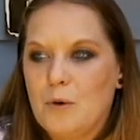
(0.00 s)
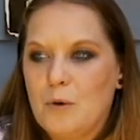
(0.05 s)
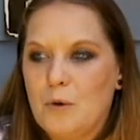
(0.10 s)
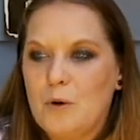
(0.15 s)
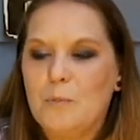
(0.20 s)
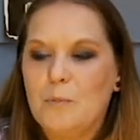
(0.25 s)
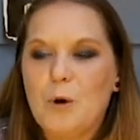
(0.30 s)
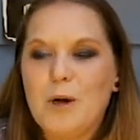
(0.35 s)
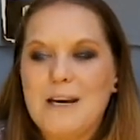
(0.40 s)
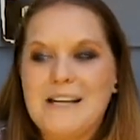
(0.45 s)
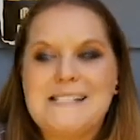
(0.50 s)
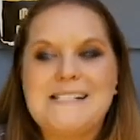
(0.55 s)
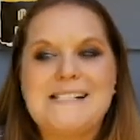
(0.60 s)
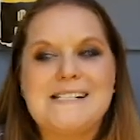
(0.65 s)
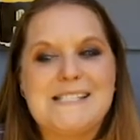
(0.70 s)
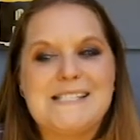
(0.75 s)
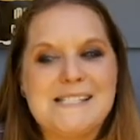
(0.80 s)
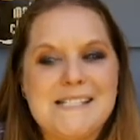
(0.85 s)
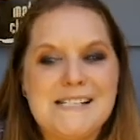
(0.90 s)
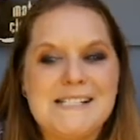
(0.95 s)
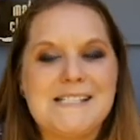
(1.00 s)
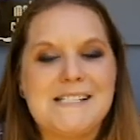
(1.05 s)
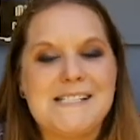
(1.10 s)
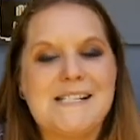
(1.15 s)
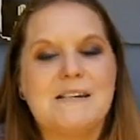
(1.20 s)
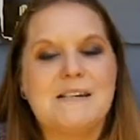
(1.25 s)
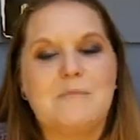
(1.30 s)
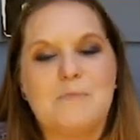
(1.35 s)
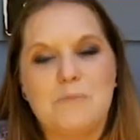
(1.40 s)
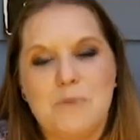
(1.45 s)
more
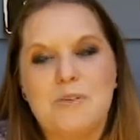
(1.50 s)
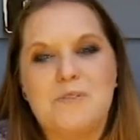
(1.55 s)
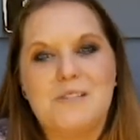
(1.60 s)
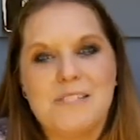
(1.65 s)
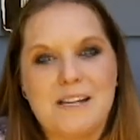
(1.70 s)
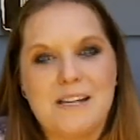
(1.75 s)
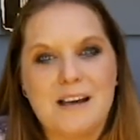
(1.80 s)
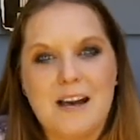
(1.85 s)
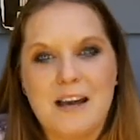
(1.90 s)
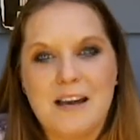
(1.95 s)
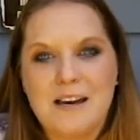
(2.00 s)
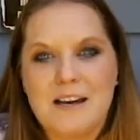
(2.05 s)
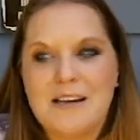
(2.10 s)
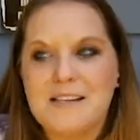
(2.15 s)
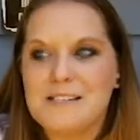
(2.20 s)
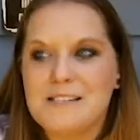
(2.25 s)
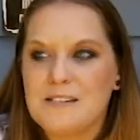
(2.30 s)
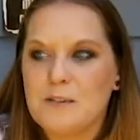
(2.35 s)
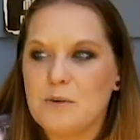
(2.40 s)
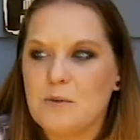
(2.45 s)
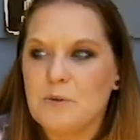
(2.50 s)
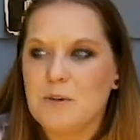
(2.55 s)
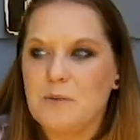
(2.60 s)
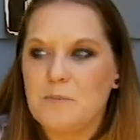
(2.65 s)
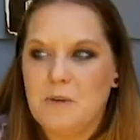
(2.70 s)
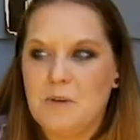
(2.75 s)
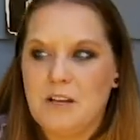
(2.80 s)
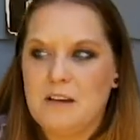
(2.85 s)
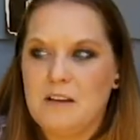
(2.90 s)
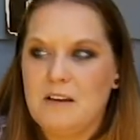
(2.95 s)
consistent music, I guess it
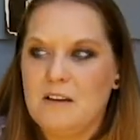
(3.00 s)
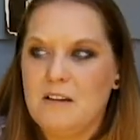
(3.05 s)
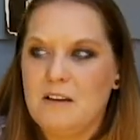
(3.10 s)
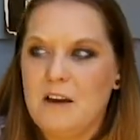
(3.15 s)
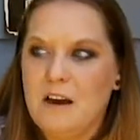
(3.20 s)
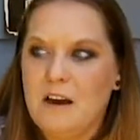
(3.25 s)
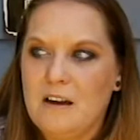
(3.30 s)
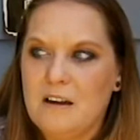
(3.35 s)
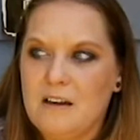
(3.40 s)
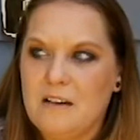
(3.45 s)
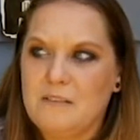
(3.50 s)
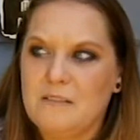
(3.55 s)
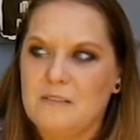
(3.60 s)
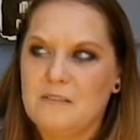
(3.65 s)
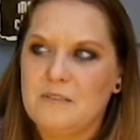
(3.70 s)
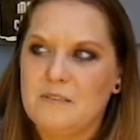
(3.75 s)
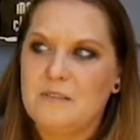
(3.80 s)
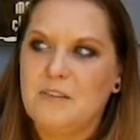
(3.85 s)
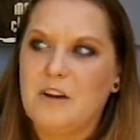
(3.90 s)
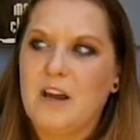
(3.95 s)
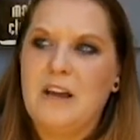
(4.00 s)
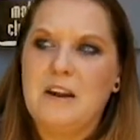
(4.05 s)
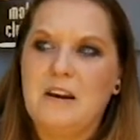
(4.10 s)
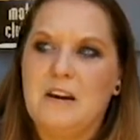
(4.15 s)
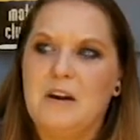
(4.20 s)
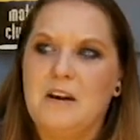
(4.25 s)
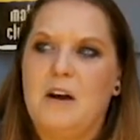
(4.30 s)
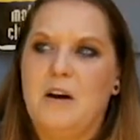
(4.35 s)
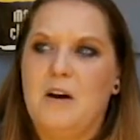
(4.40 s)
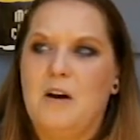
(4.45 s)
would be,
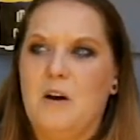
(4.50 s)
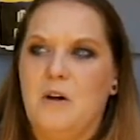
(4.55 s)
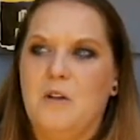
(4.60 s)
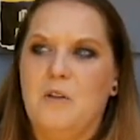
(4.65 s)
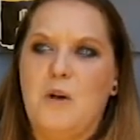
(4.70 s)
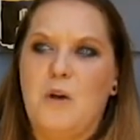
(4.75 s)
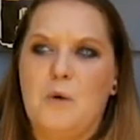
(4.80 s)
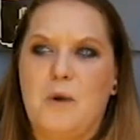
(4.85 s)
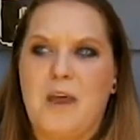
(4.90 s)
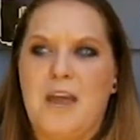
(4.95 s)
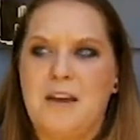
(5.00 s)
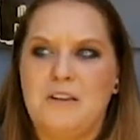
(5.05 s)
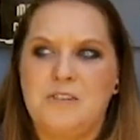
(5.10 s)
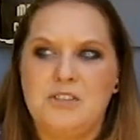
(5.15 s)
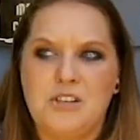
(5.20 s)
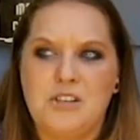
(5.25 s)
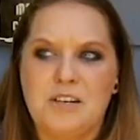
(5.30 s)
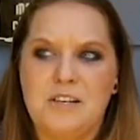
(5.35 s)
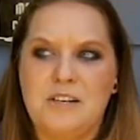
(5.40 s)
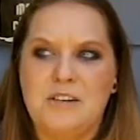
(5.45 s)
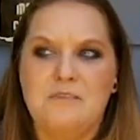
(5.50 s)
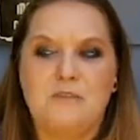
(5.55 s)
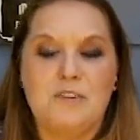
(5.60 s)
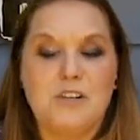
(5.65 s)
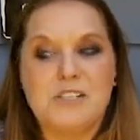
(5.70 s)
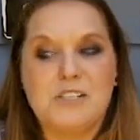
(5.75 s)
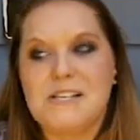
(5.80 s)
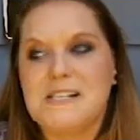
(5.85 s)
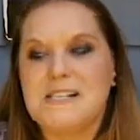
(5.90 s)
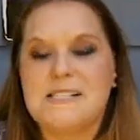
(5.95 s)
in a location
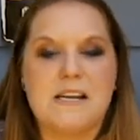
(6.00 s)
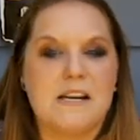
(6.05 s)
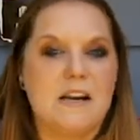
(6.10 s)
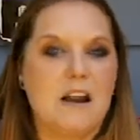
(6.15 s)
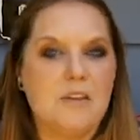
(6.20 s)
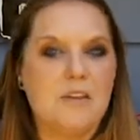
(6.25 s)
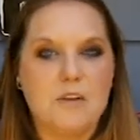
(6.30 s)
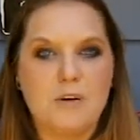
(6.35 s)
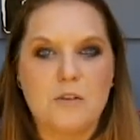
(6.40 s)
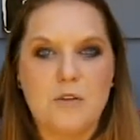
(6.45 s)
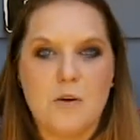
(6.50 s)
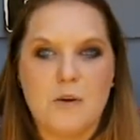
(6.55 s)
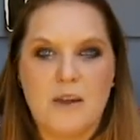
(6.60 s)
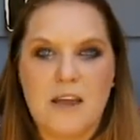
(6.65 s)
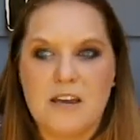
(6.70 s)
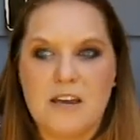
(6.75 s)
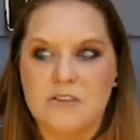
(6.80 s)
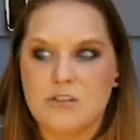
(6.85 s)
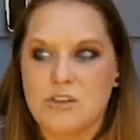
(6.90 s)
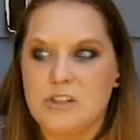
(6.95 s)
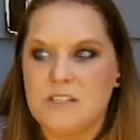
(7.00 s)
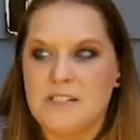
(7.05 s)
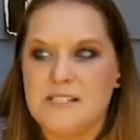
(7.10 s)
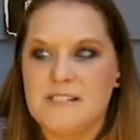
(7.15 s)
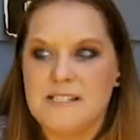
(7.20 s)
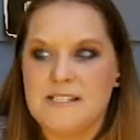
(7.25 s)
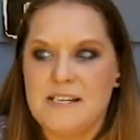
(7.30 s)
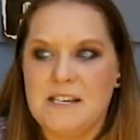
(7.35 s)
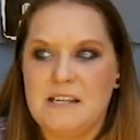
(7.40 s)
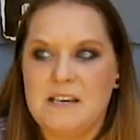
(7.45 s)
versus another location,
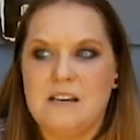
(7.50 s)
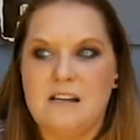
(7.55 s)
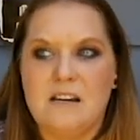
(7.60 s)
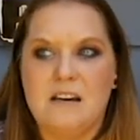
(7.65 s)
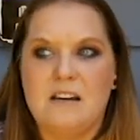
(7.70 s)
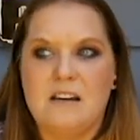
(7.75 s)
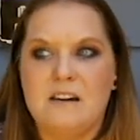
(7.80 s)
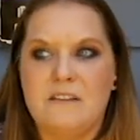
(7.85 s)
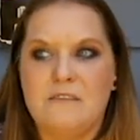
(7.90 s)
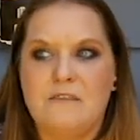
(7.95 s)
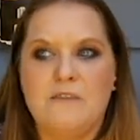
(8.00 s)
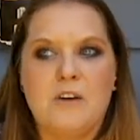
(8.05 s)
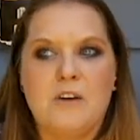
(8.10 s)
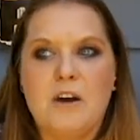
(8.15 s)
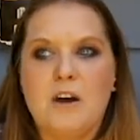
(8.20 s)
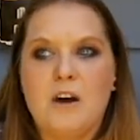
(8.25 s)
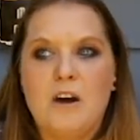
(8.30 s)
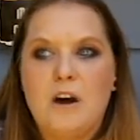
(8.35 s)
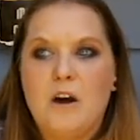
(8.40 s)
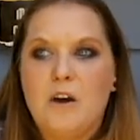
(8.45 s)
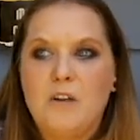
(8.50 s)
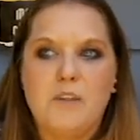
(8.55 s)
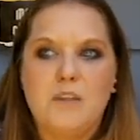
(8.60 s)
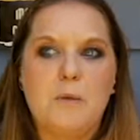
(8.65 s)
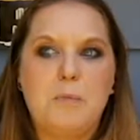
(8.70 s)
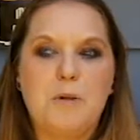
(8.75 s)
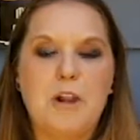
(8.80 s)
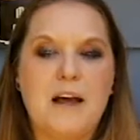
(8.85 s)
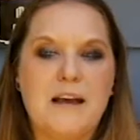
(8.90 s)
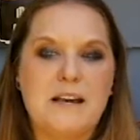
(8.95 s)
to see if
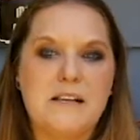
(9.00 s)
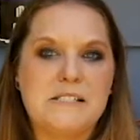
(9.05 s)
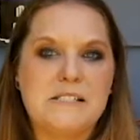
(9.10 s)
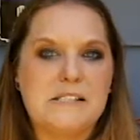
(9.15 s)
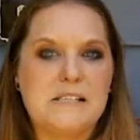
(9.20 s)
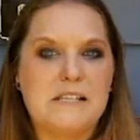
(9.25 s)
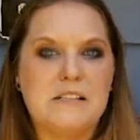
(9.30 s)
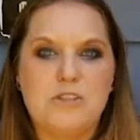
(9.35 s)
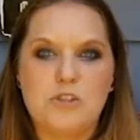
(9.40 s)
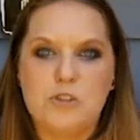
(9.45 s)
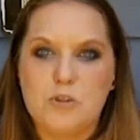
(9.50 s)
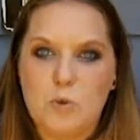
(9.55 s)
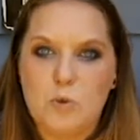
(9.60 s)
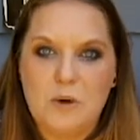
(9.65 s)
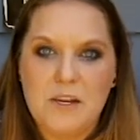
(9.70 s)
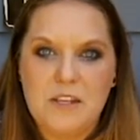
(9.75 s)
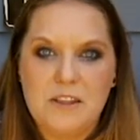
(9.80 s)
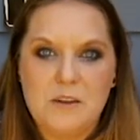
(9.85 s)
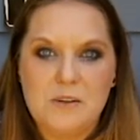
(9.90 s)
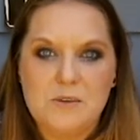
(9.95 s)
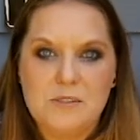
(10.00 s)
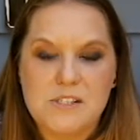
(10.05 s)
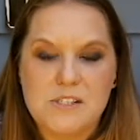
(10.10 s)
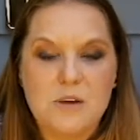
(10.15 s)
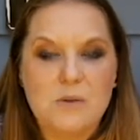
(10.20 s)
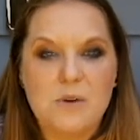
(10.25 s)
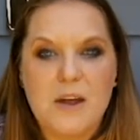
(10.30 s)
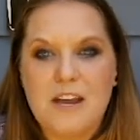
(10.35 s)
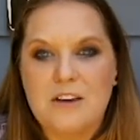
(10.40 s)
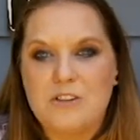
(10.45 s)
the plants enjoy those
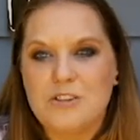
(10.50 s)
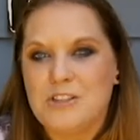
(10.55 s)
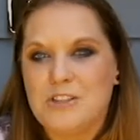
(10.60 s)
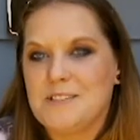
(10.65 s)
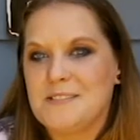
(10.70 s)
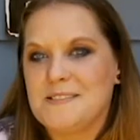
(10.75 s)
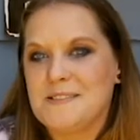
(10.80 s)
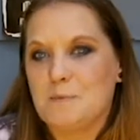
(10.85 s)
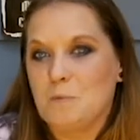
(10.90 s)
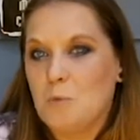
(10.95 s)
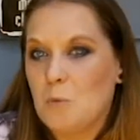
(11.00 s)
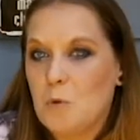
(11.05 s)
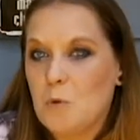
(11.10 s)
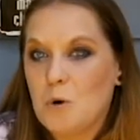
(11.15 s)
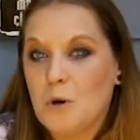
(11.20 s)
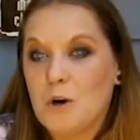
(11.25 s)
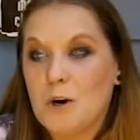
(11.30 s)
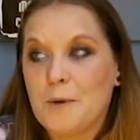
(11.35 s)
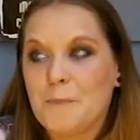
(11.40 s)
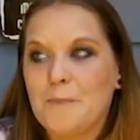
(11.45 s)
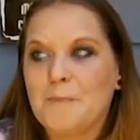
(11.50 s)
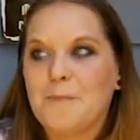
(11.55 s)
locations more.